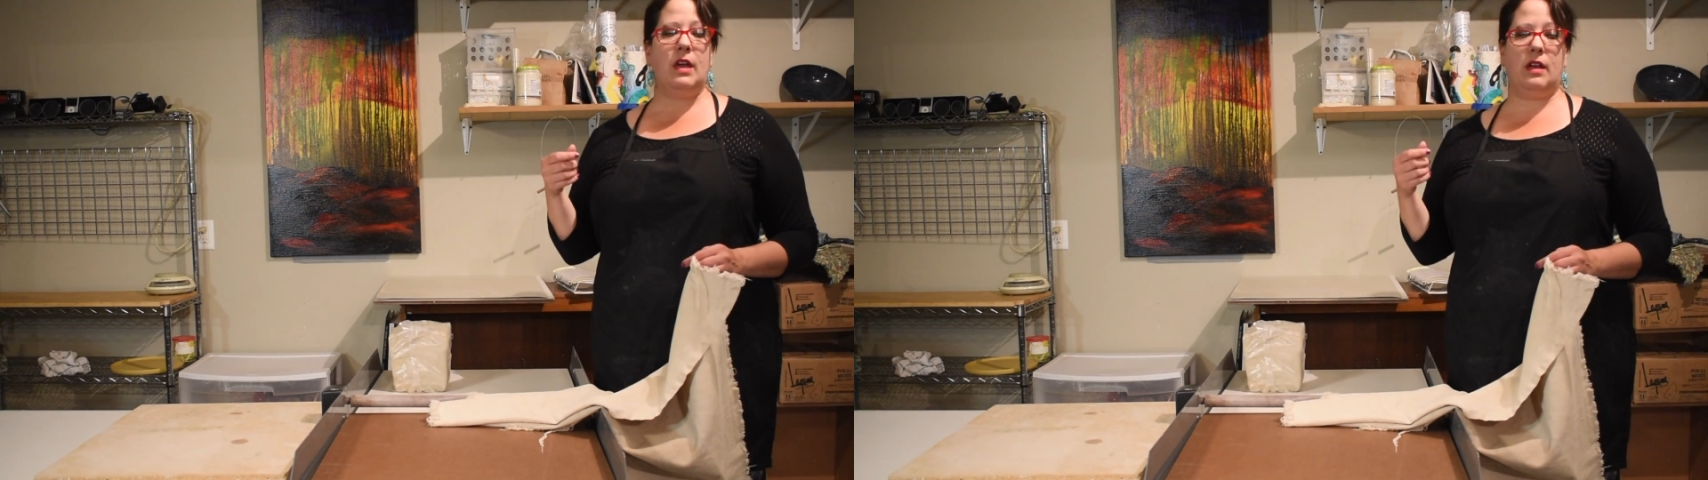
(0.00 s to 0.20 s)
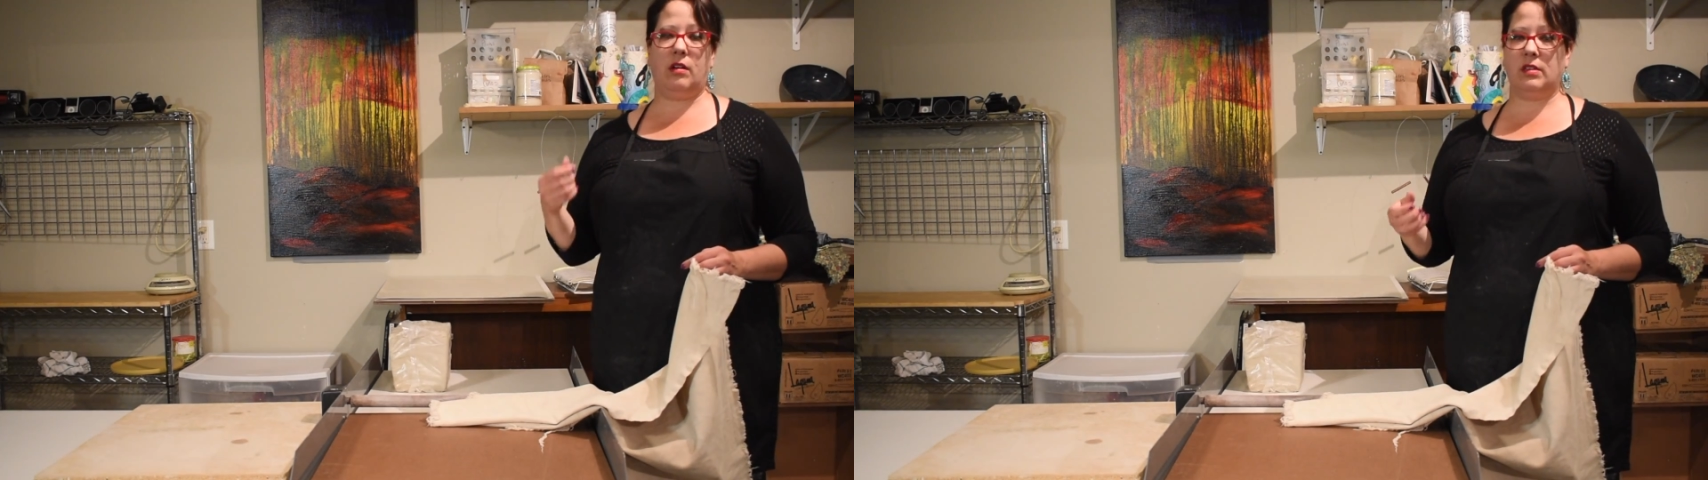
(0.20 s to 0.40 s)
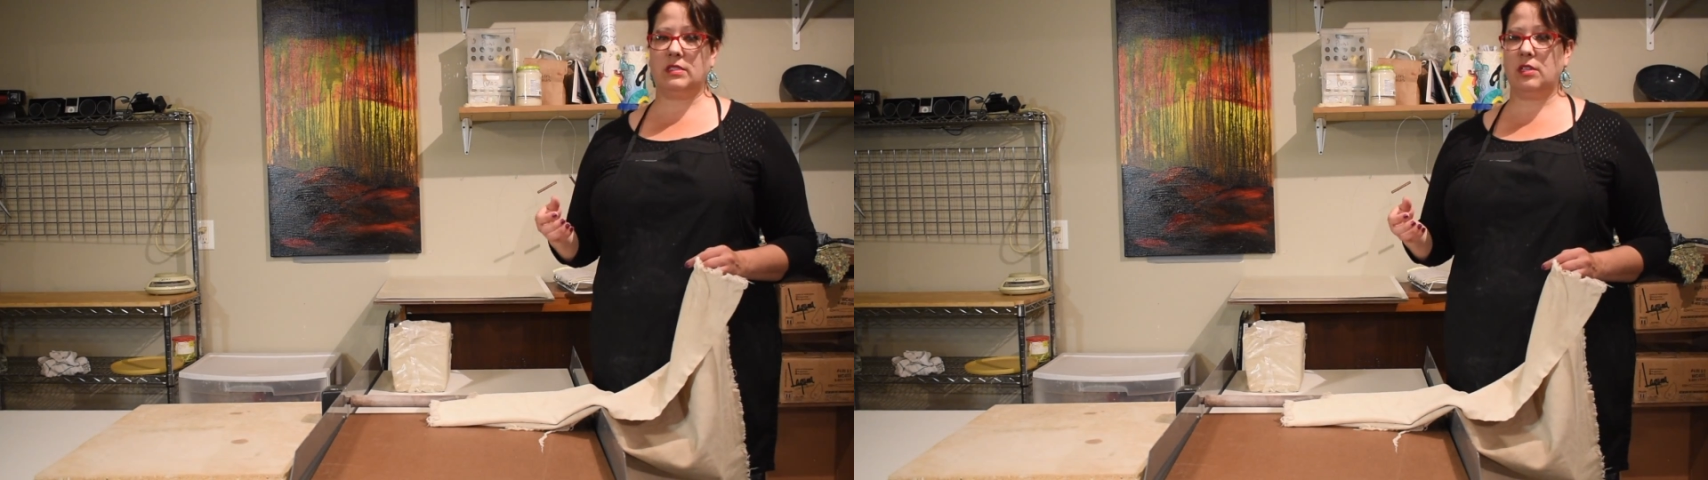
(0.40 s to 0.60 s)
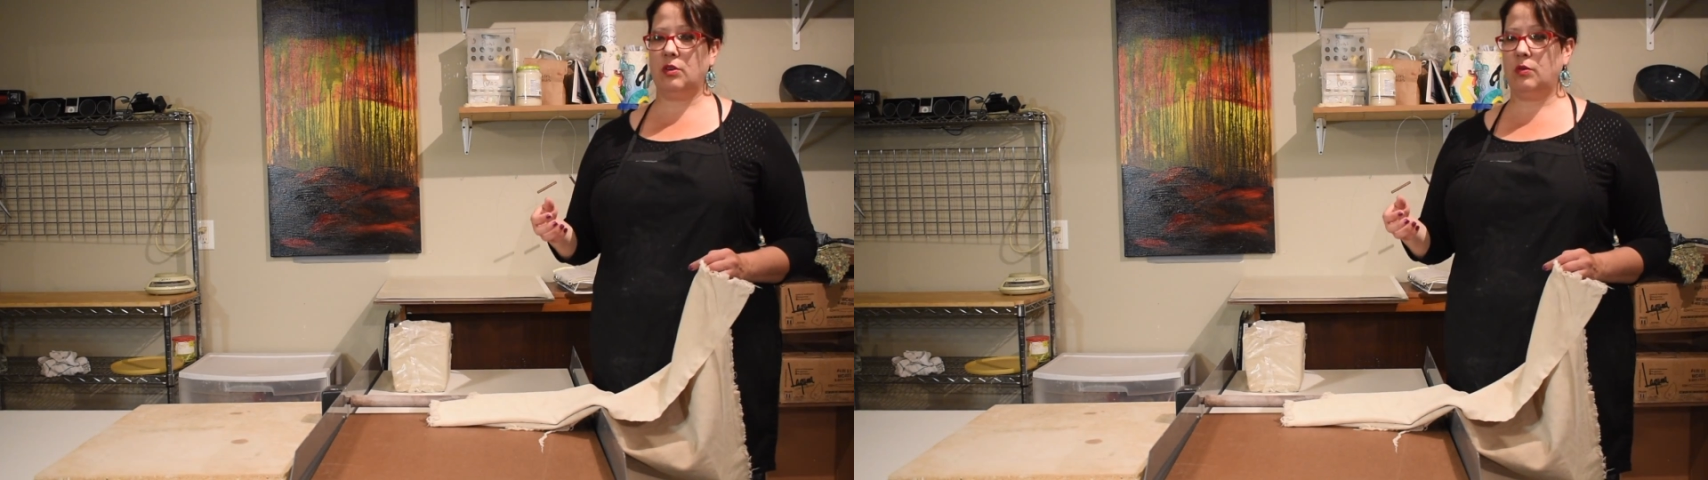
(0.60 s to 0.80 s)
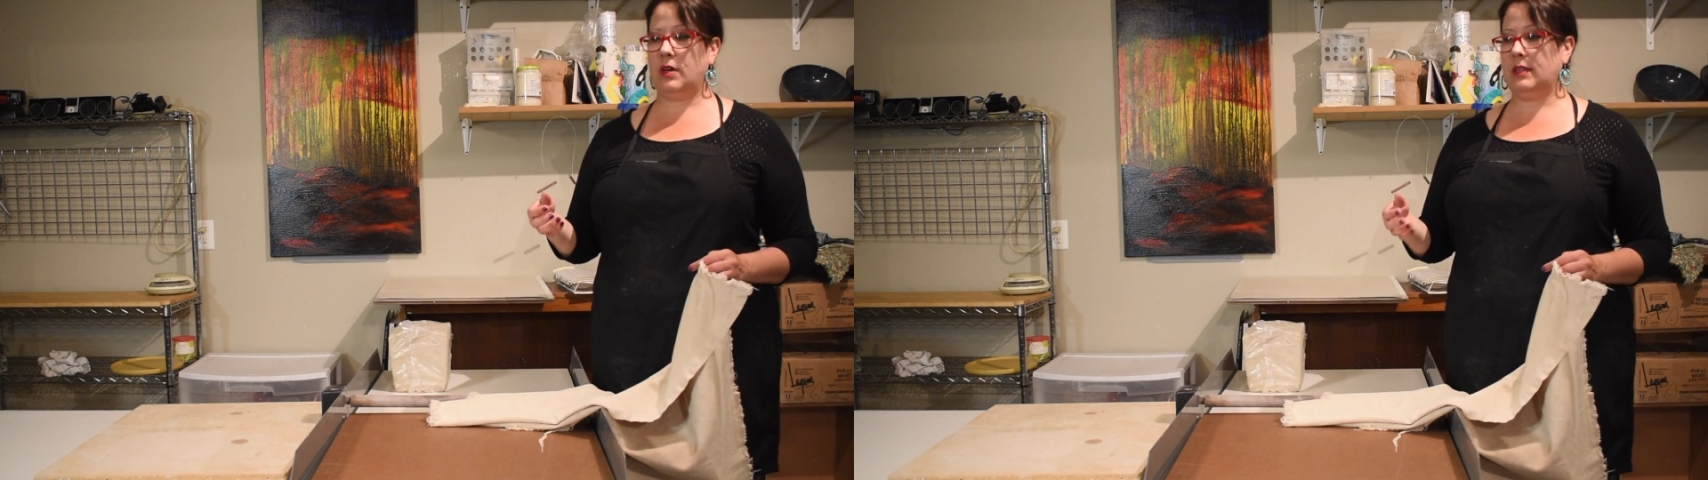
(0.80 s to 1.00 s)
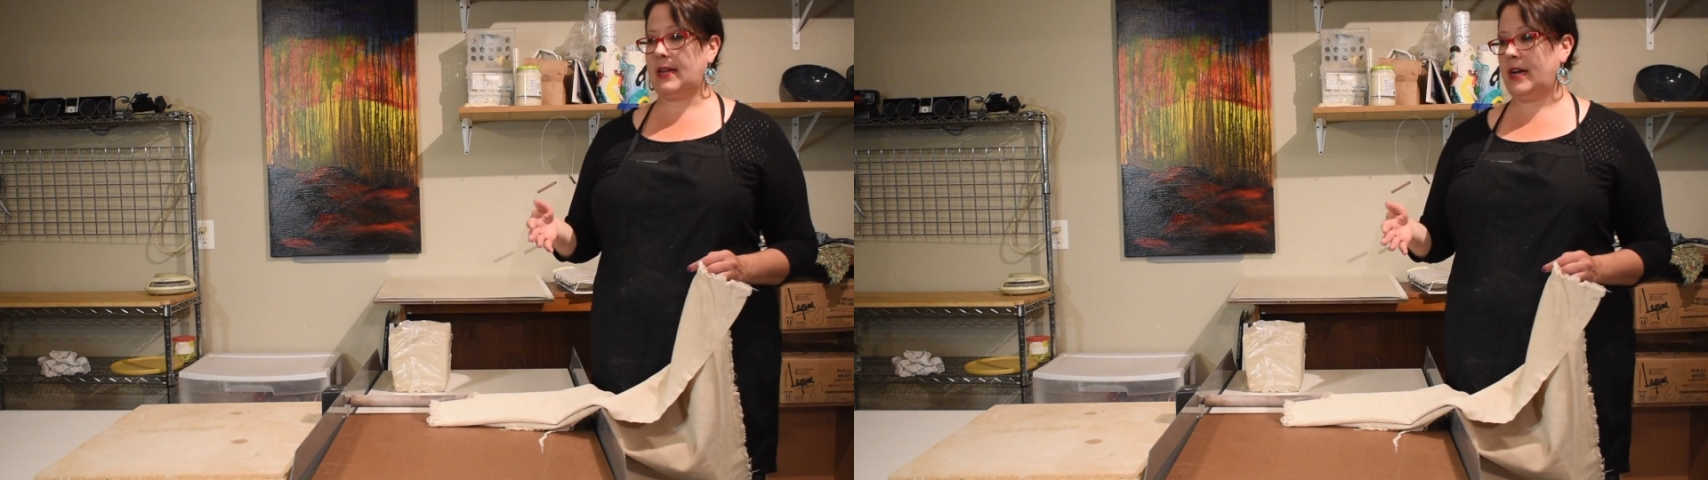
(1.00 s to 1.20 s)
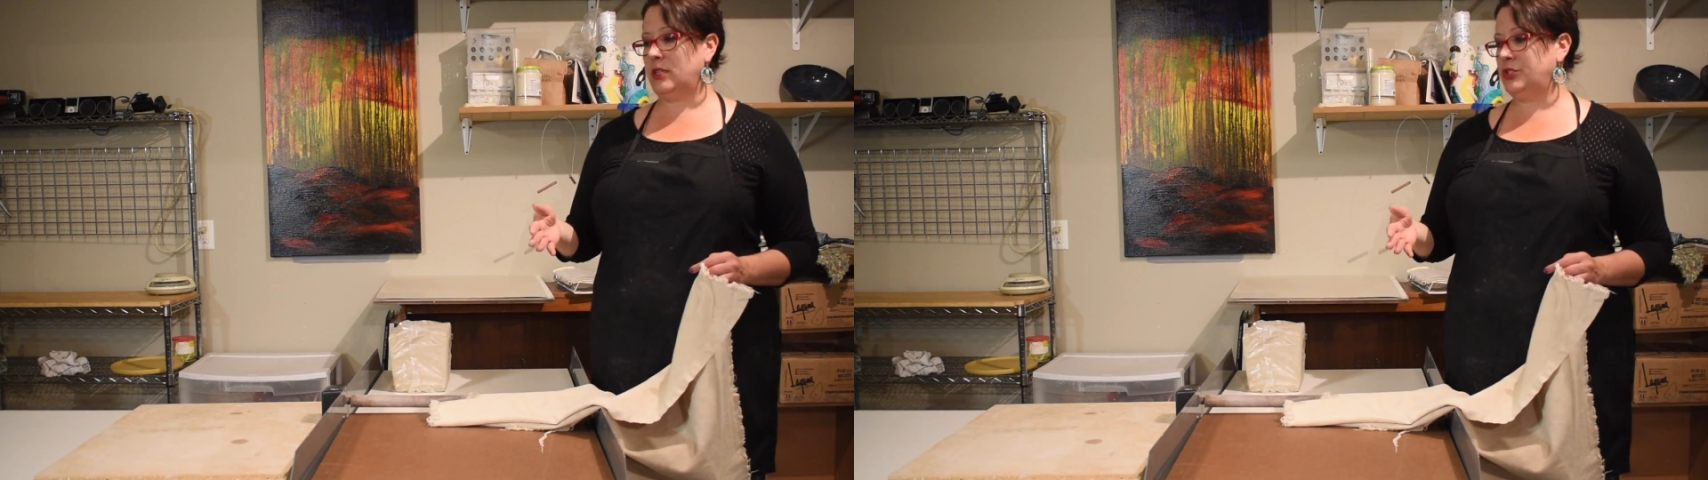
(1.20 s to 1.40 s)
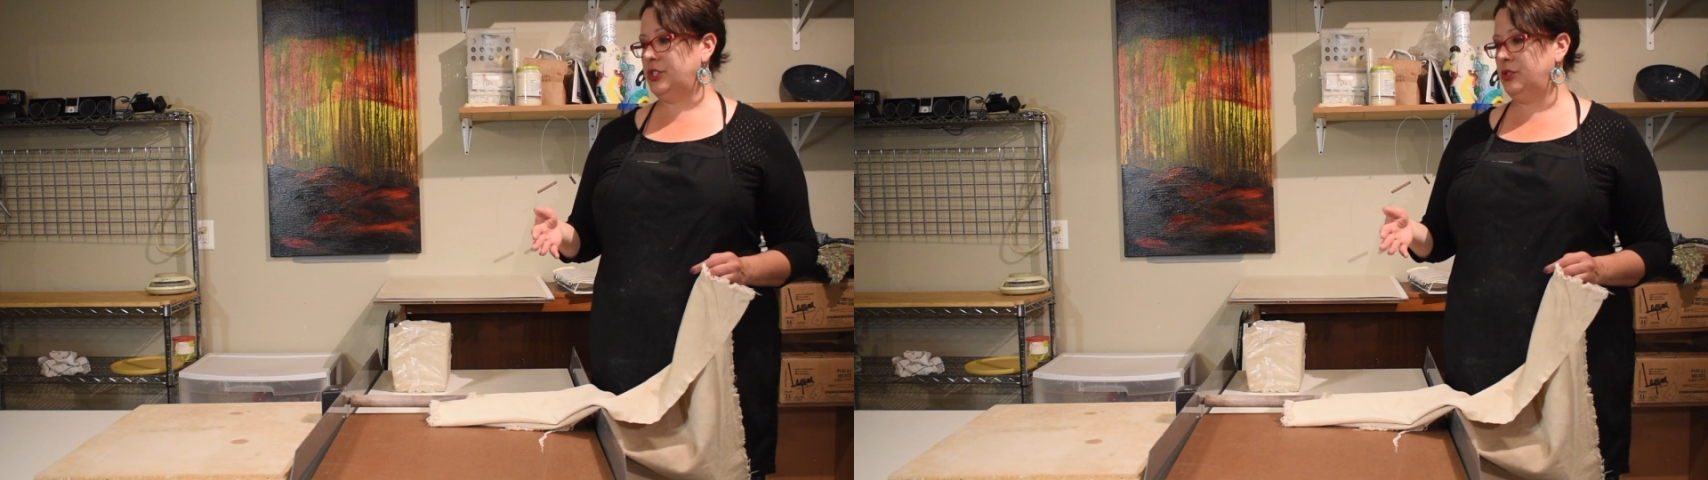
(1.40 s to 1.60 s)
It also allows